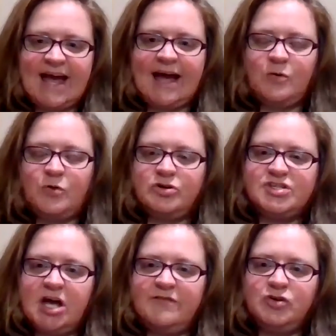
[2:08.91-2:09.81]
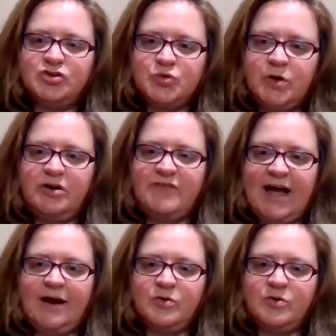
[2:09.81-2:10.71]
hours of your 12
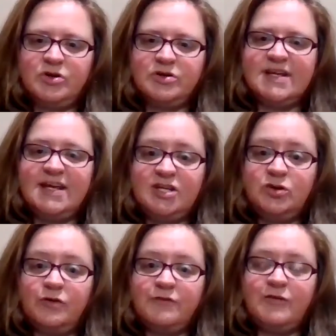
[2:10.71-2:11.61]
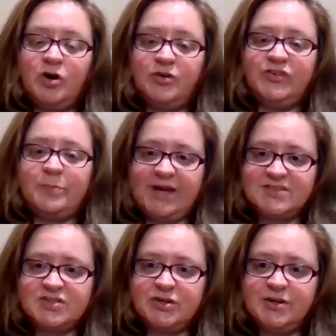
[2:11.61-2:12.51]
hours in your fall
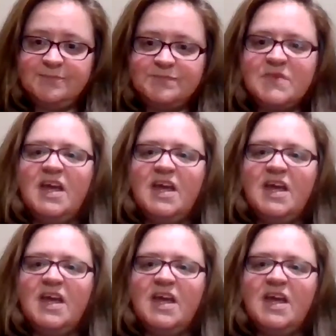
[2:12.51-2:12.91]
semester.